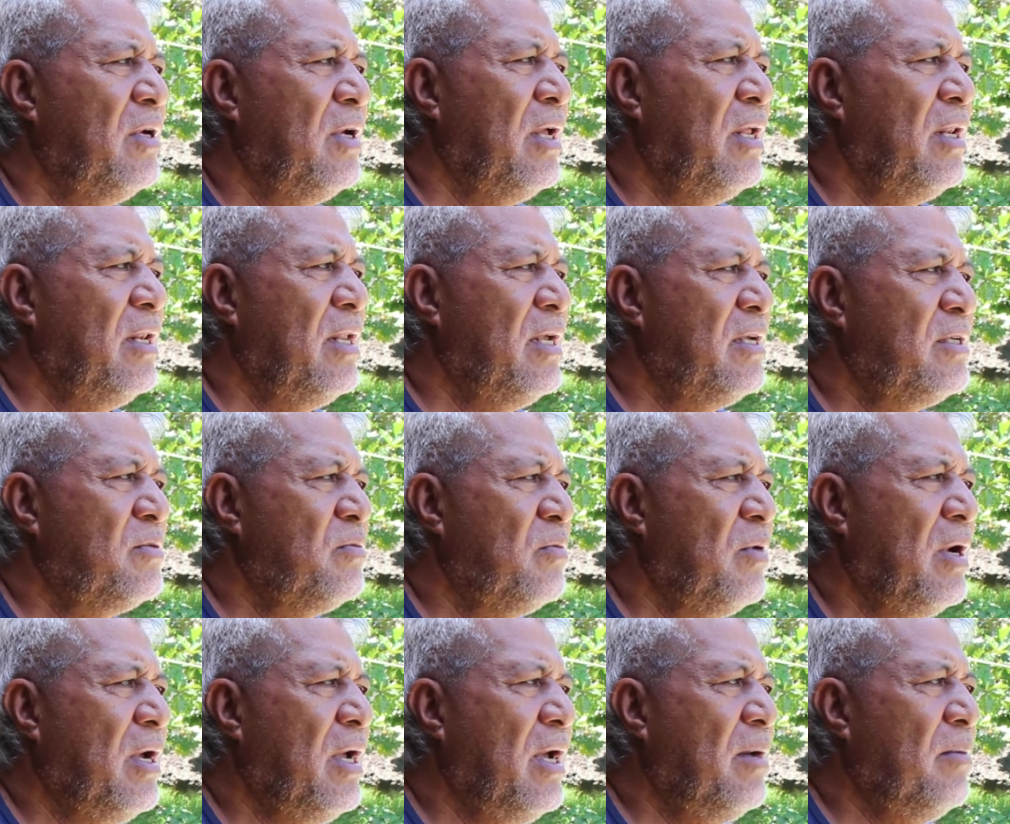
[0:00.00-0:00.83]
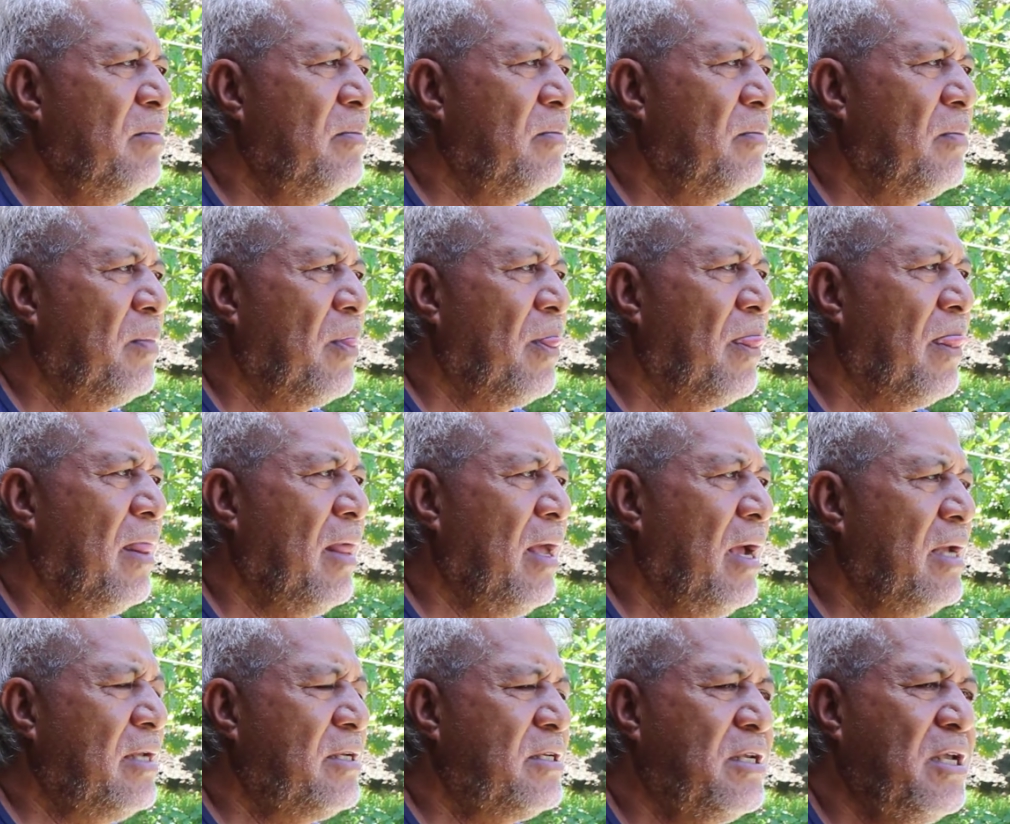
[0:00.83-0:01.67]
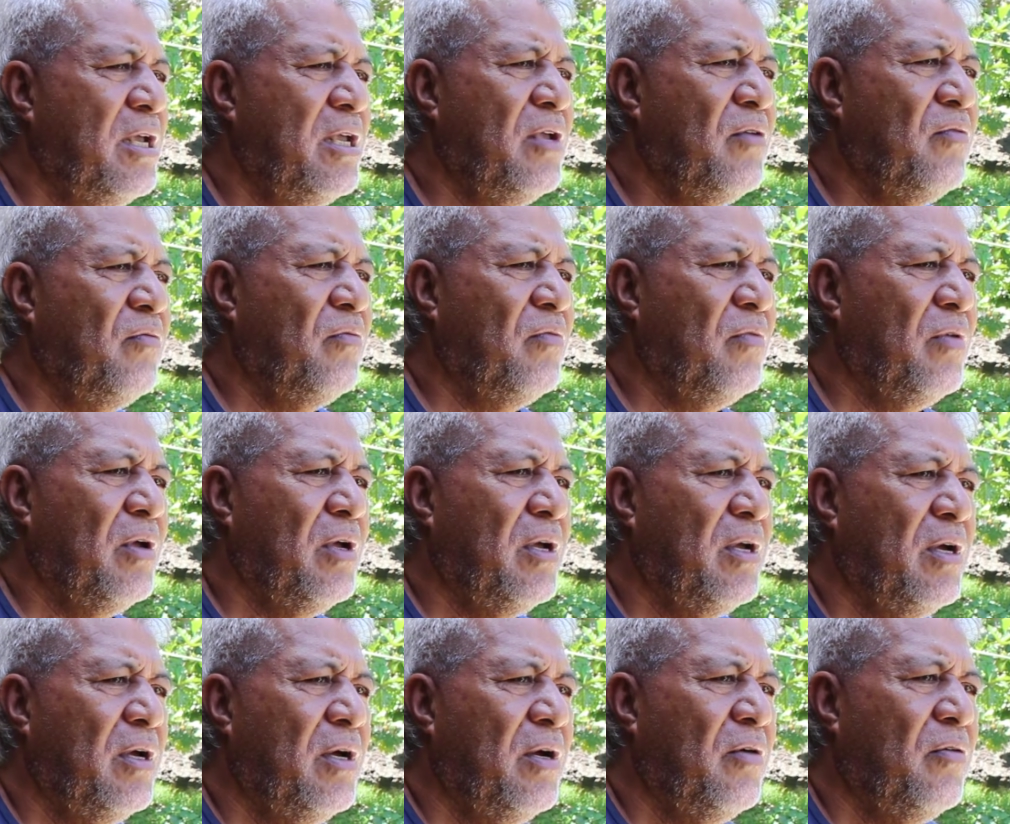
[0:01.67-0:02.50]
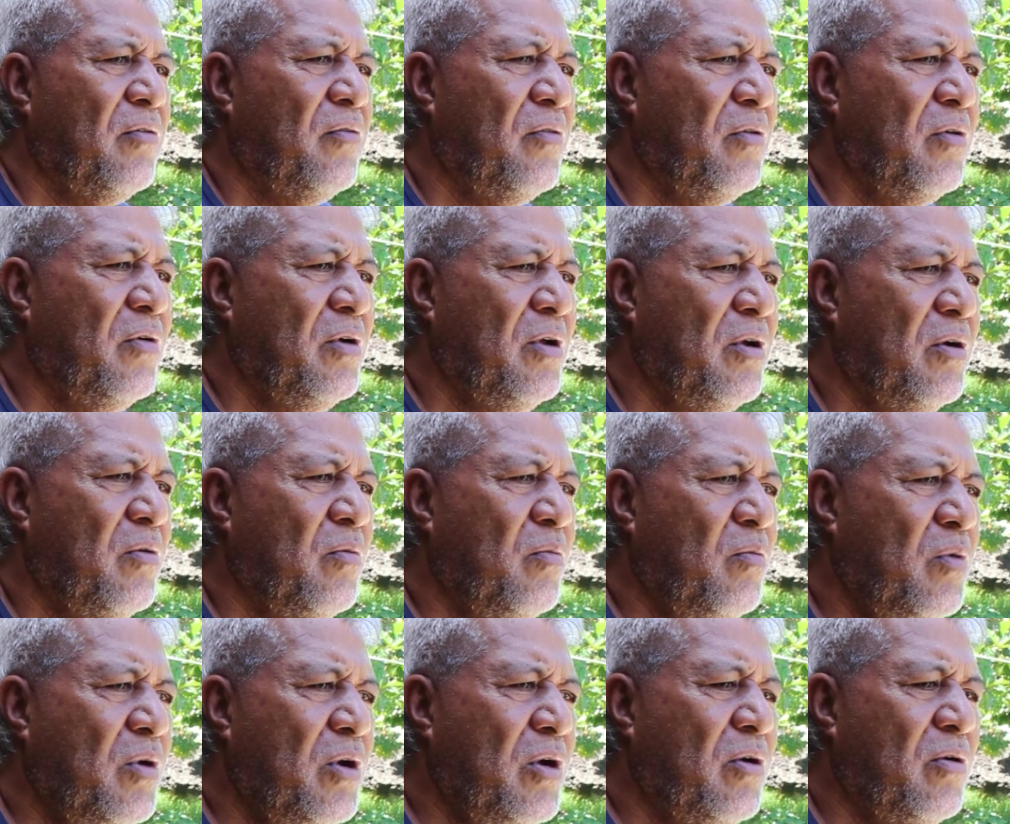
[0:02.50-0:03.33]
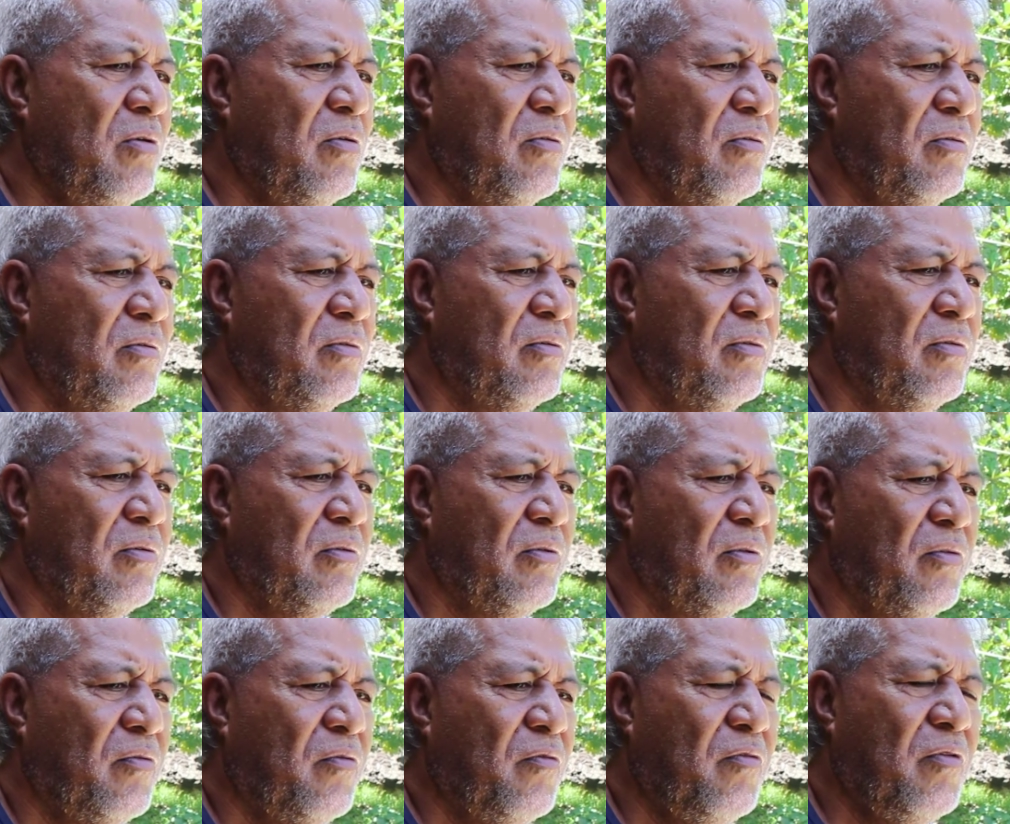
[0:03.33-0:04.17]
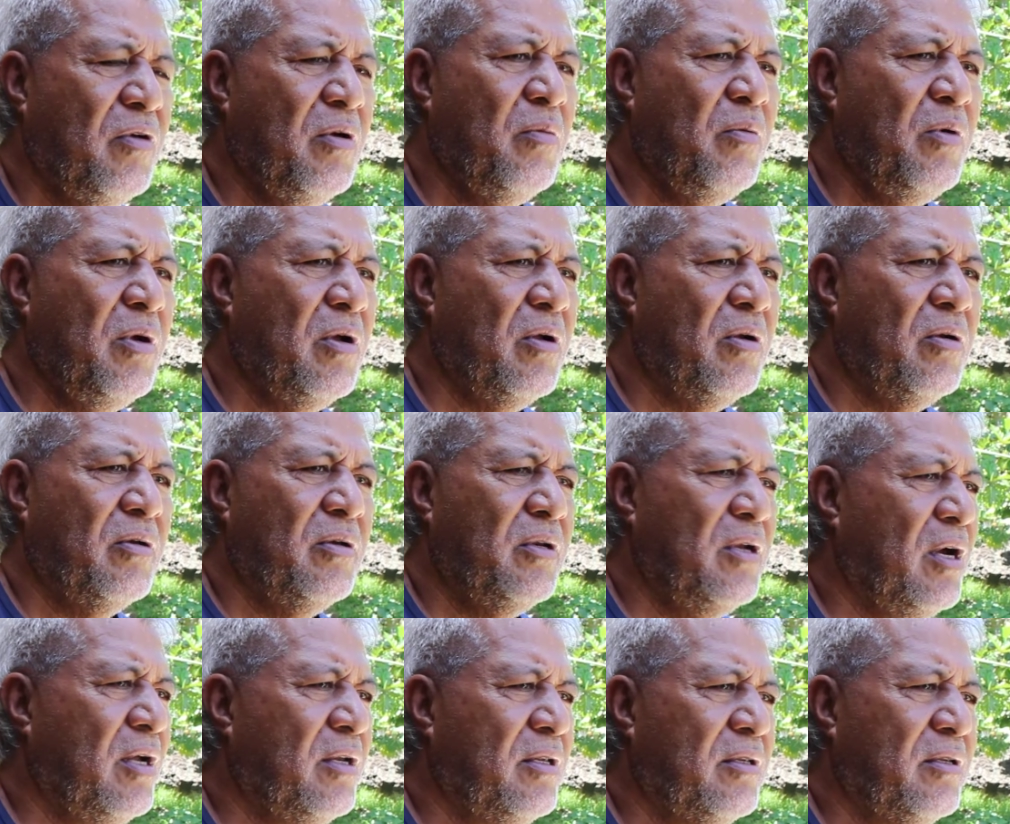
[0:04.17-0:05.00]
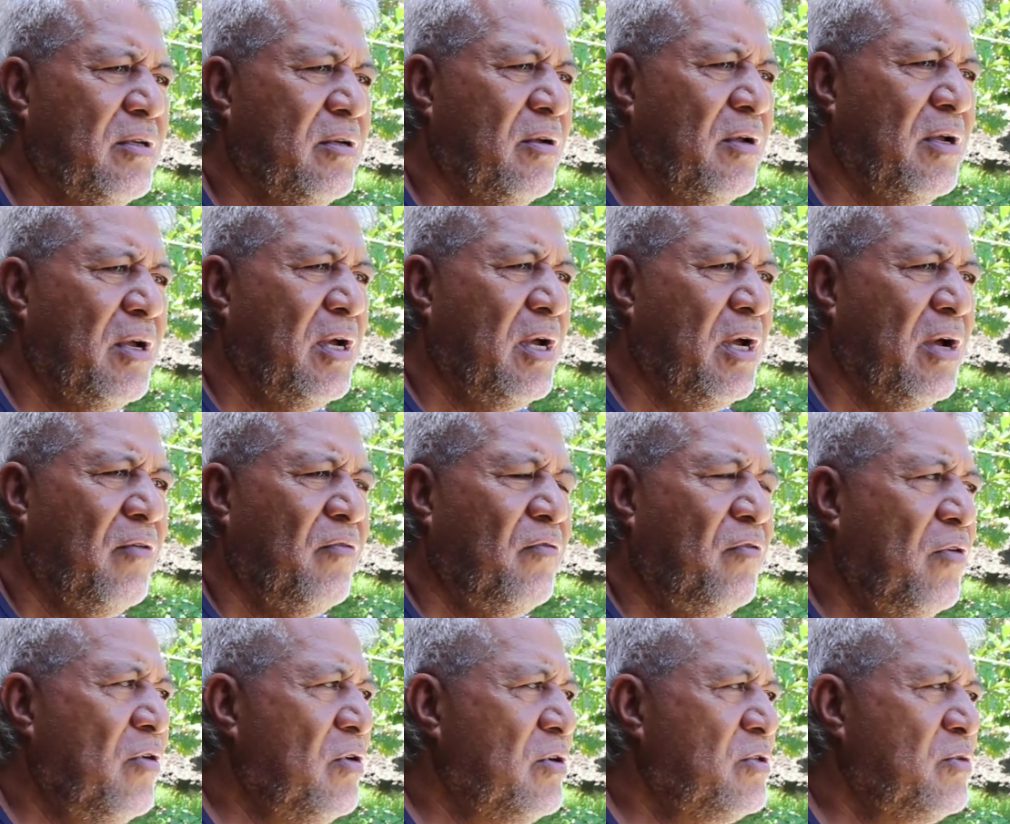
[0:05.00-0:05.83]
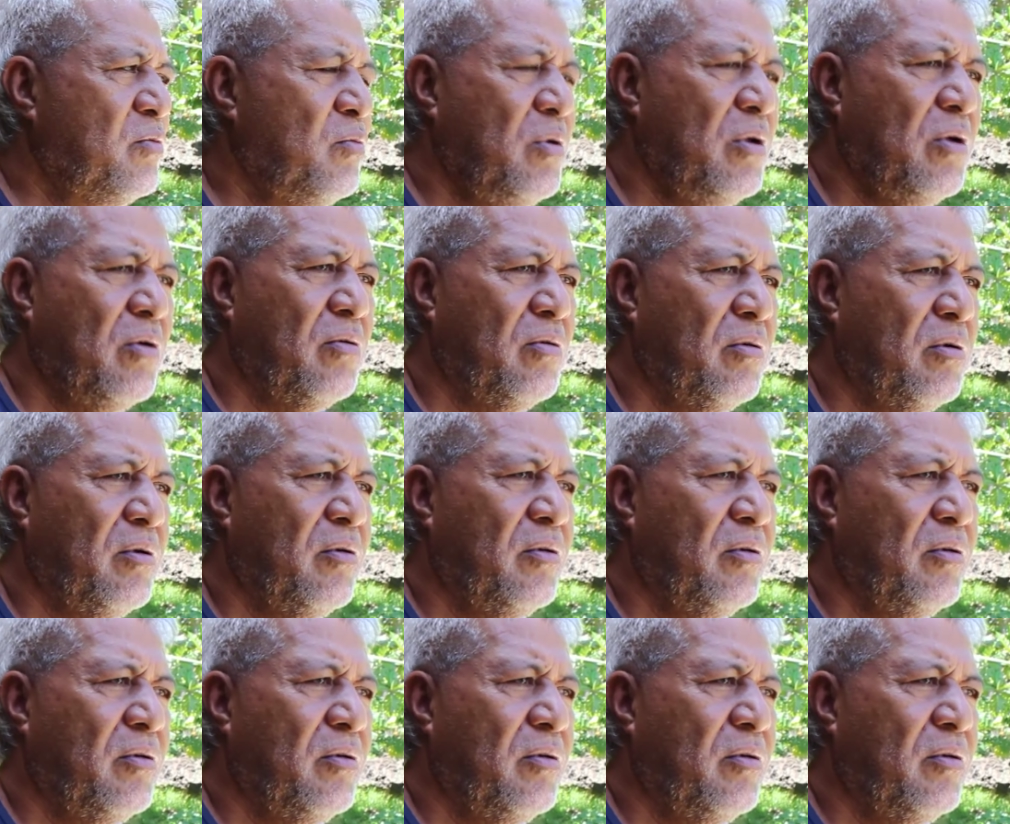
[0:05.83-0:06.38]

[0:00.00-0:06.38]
And that's why I'm asking for your will, free will, not force will.